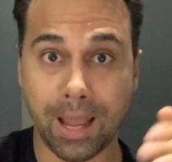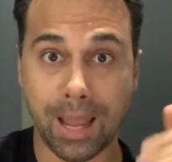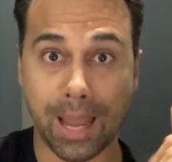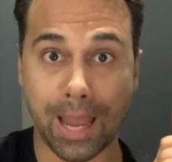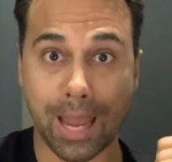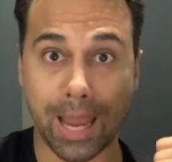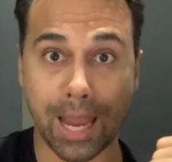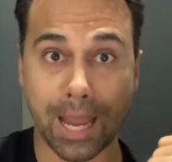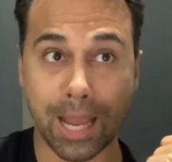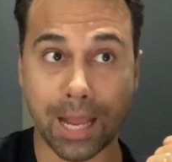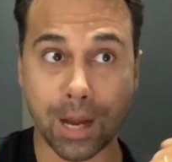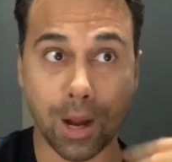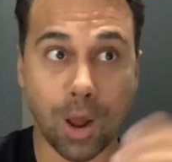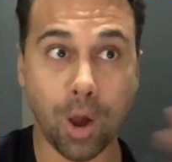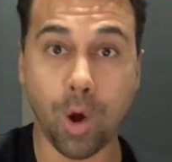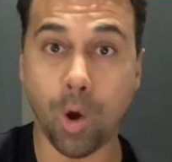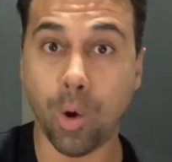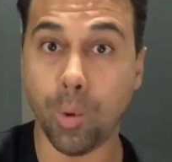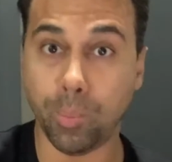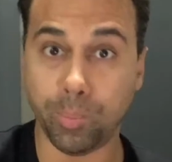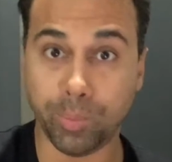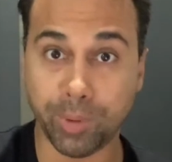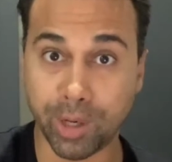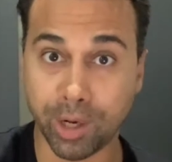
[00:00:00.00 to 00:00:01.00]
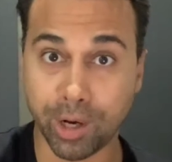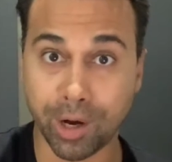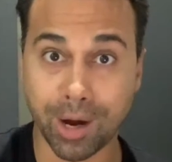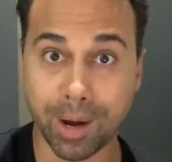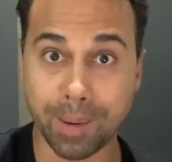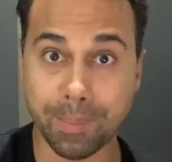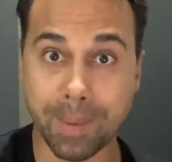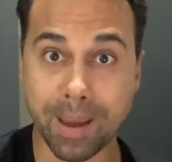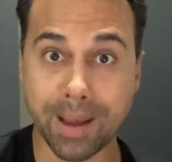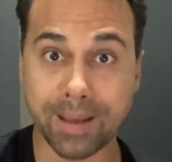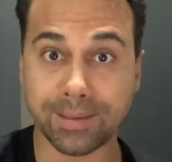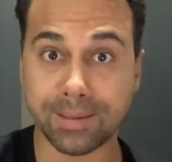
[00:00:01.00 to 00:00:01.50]
and hope they're going to
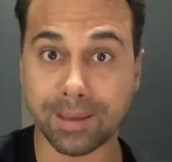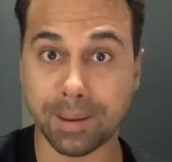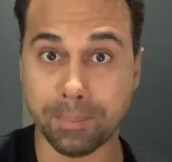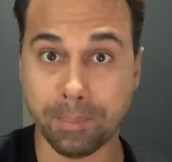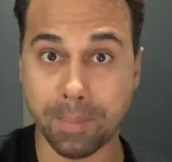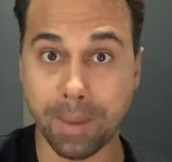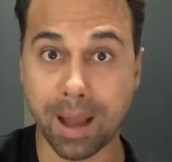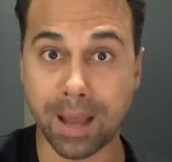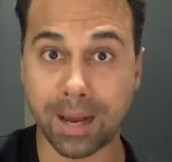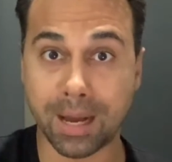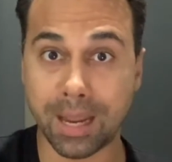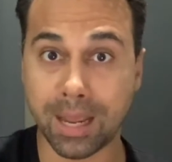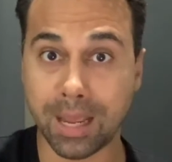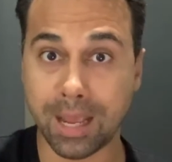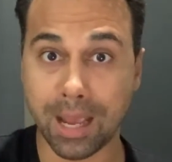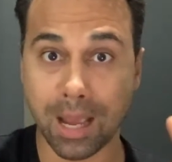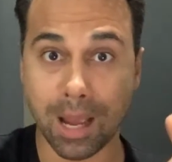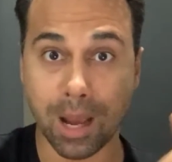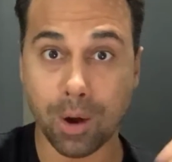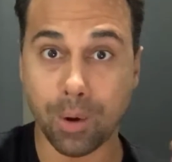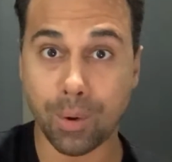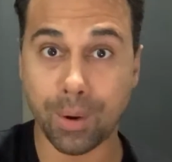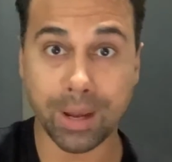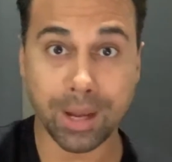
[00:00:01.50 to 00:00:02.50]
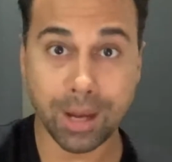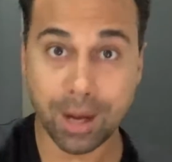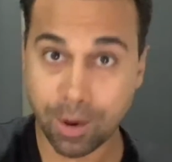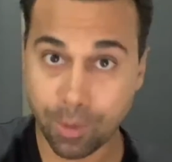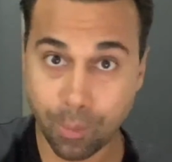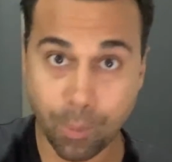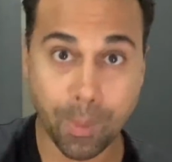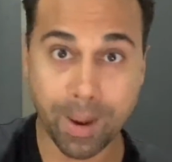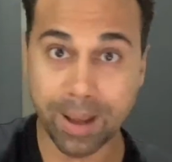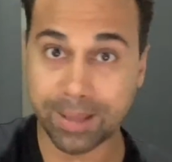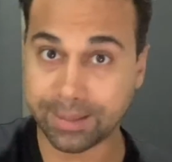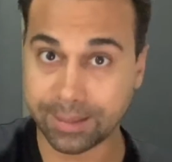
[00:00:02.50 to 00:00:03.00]
make some money in
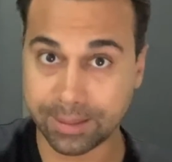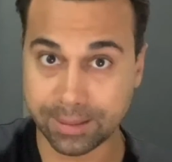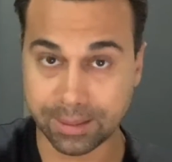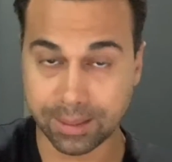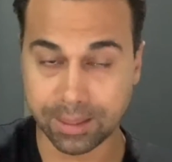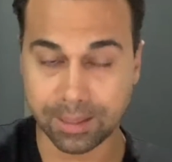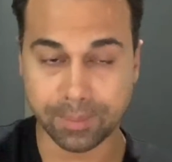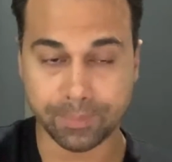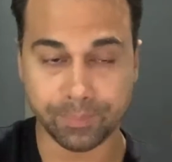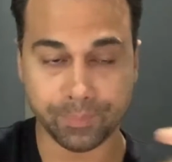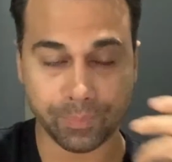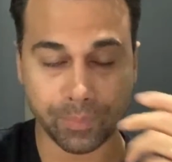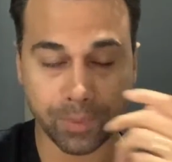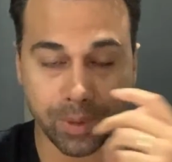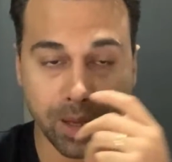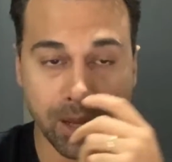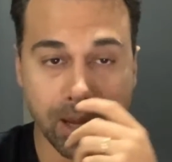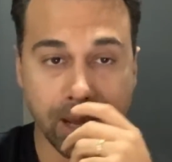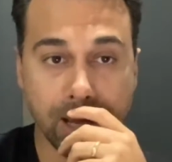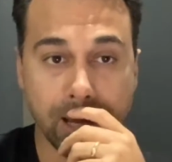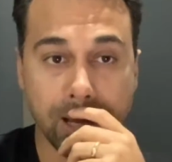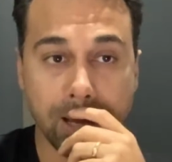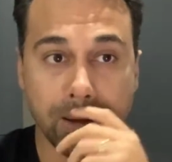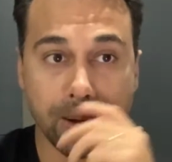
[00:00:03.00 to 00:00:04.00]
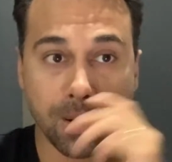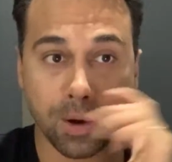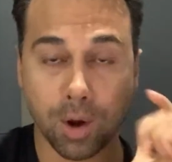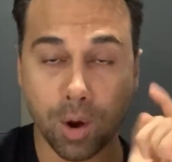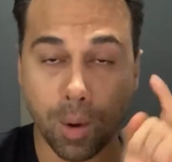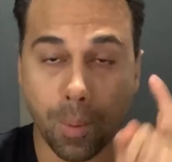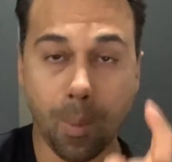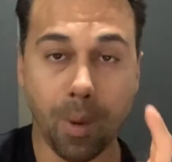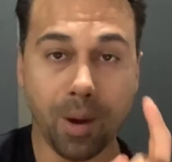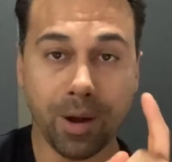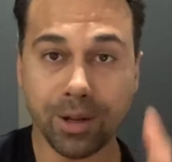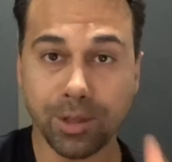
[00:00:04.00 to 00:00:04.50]
quantity.
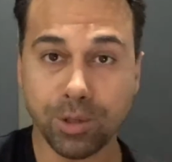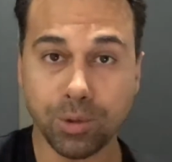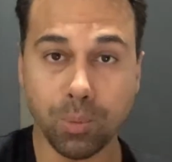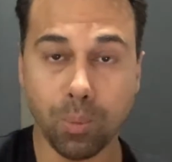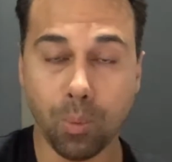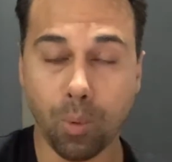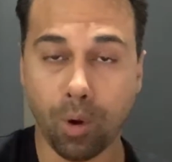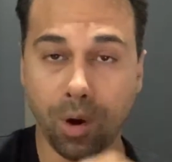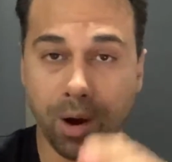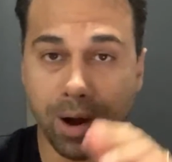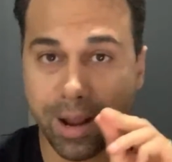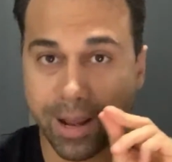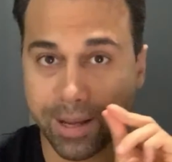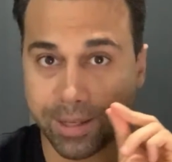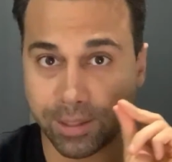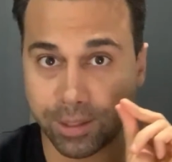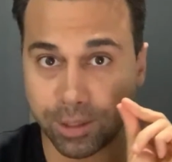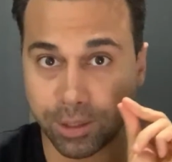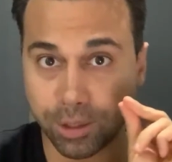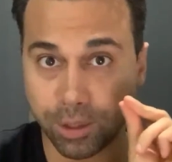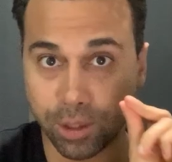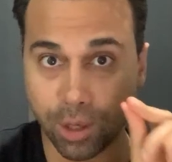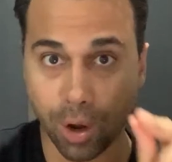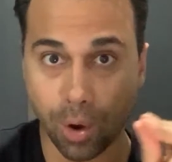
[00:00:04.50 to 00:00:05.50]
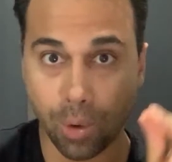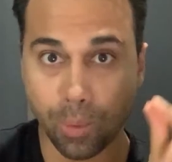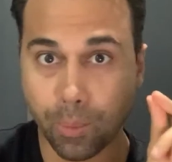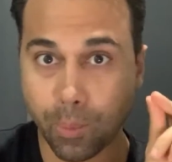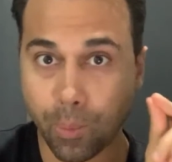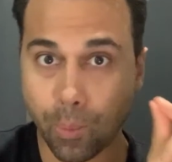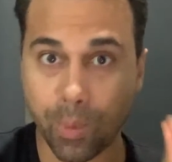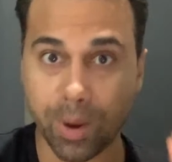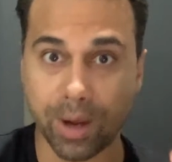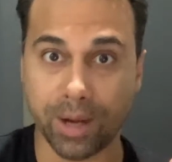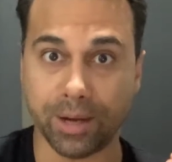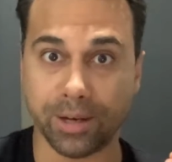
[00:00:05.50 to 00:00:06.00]
Commodity war has no
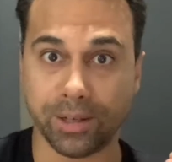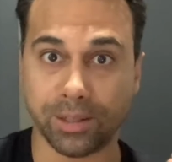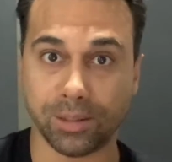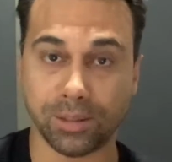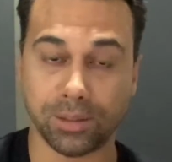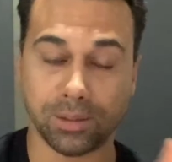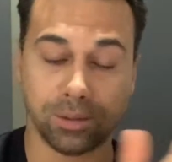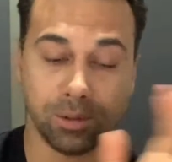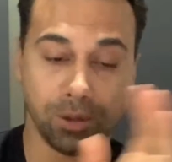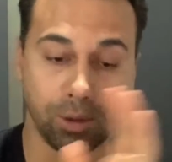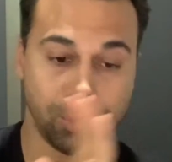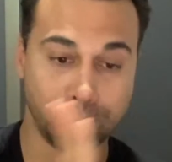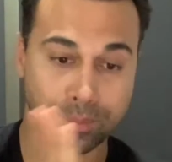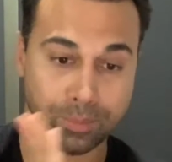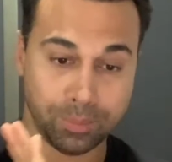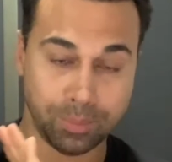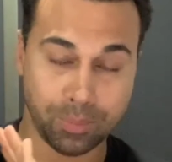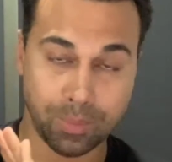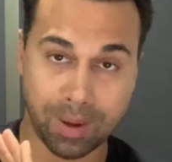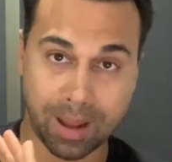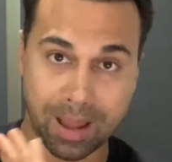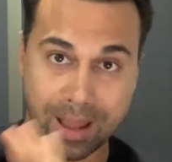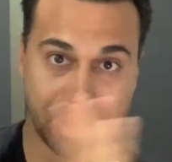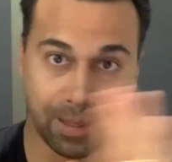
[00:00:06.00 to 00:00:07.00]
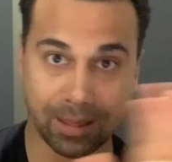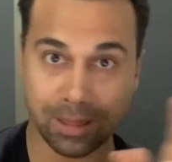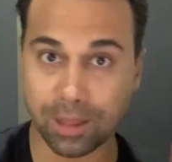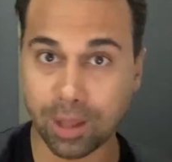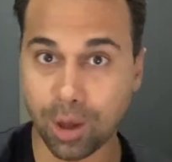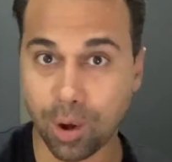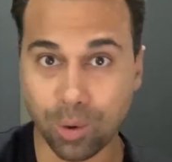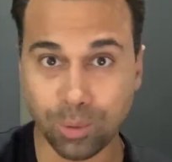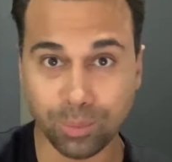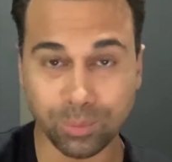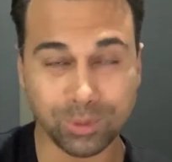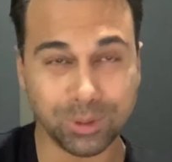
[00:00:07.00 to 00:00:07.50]
winners. So
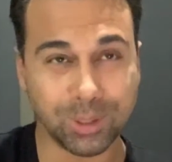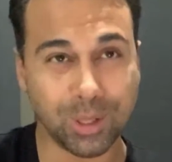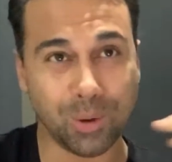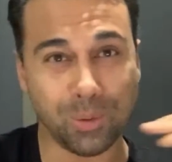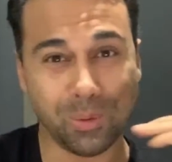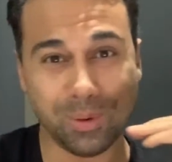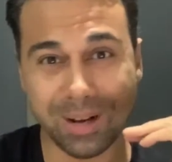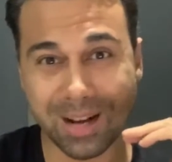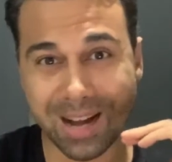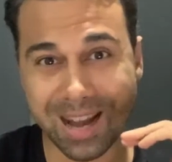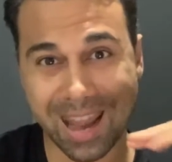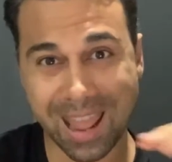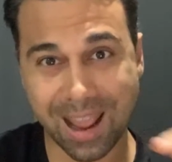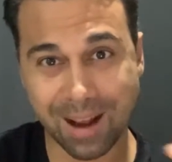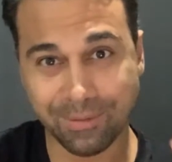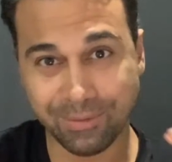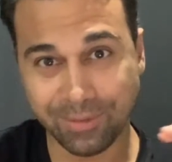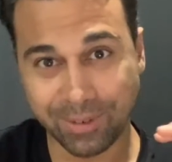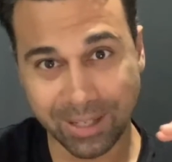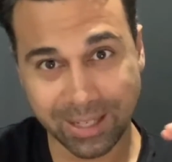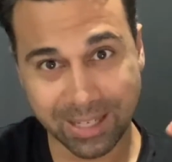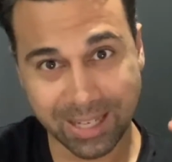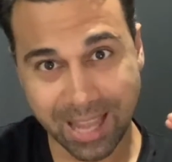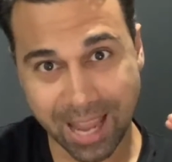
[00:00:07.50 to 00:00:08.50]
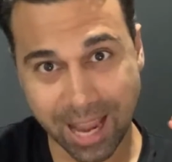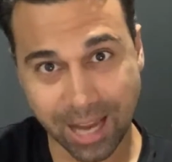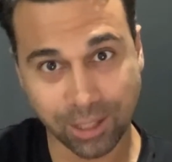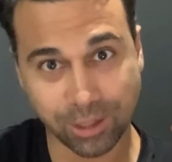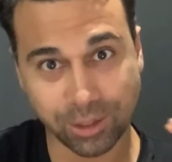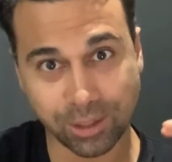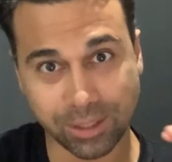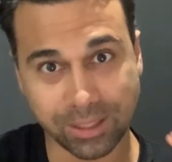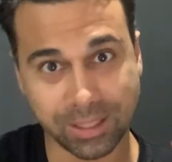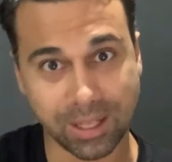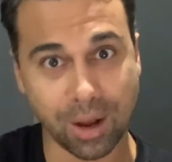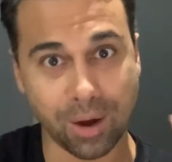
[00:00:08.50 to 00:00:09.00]
don't never get
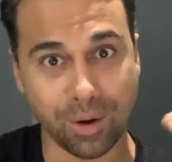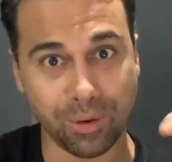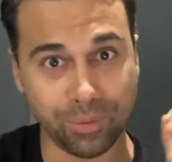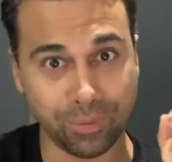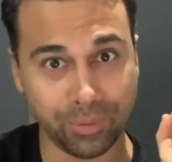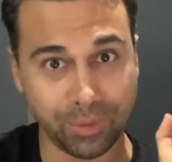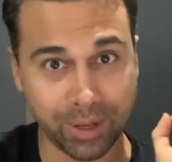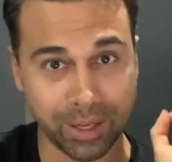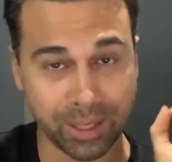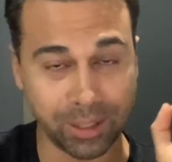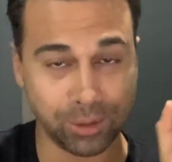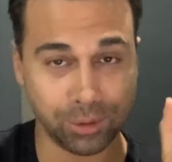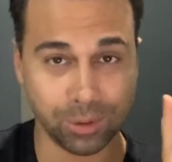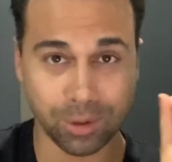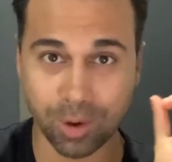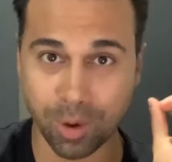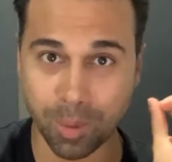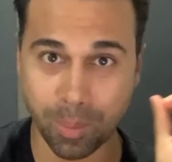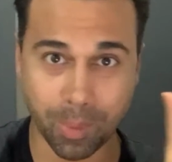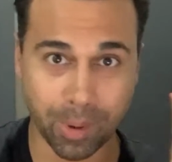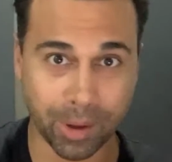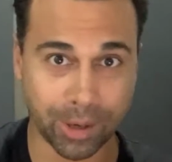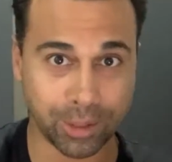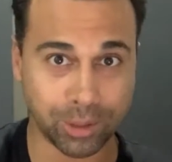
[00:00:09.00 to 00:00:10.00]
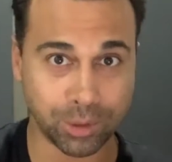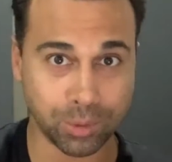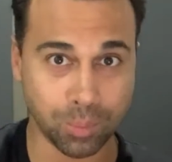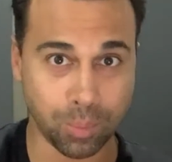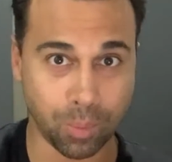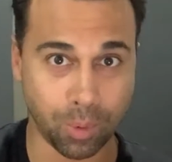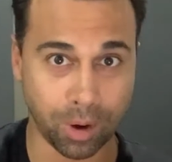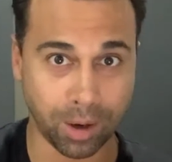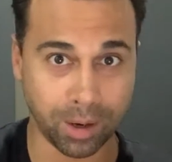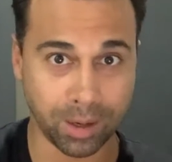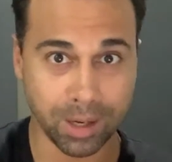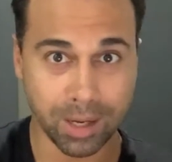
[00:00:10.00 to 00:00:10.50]
yourself into a commodity
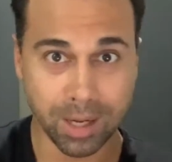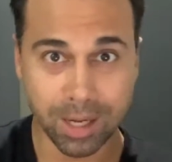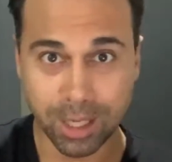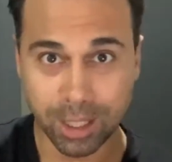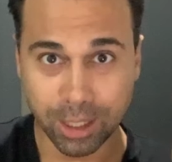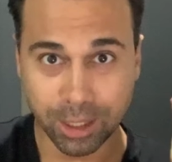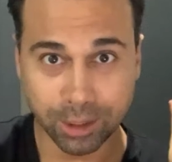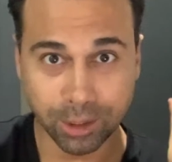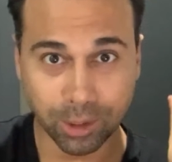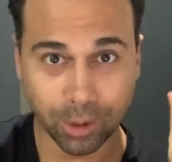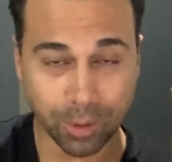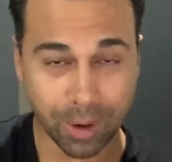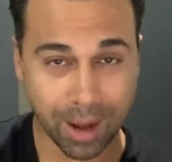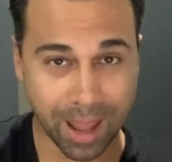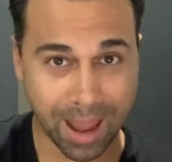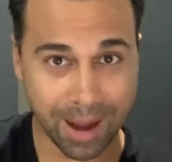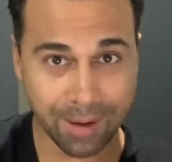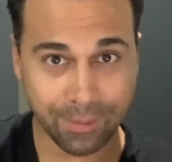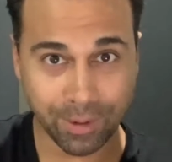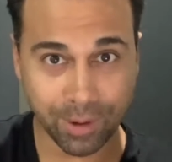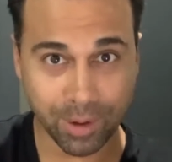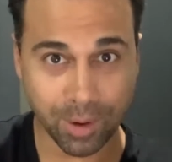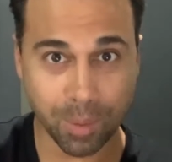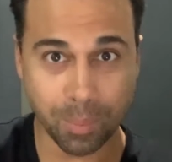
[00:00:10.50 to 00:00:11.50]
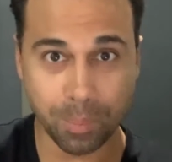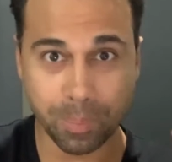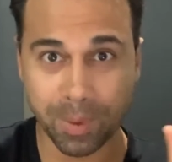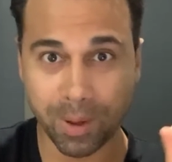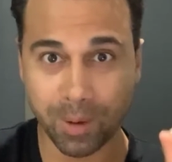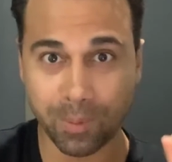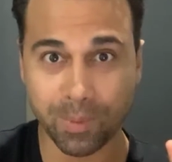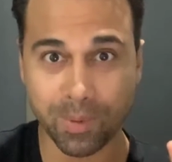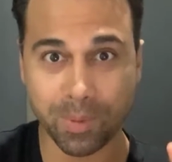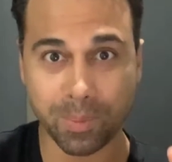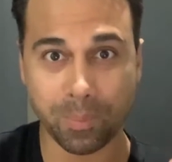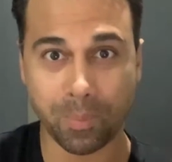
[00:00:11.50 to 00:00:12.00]
war. Don't ever compete
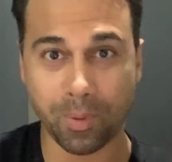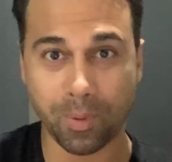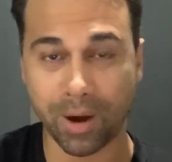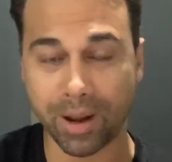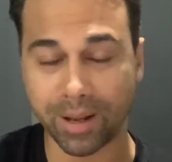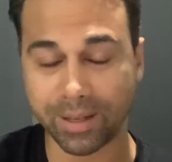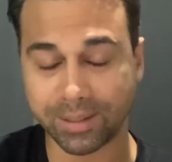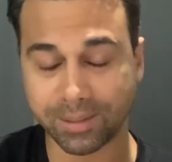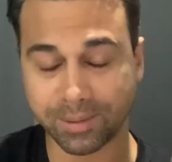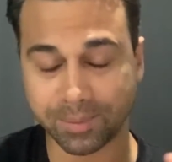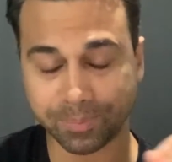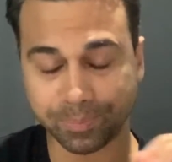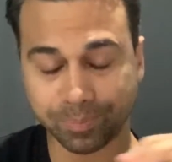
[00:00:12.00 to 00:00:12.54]
with price.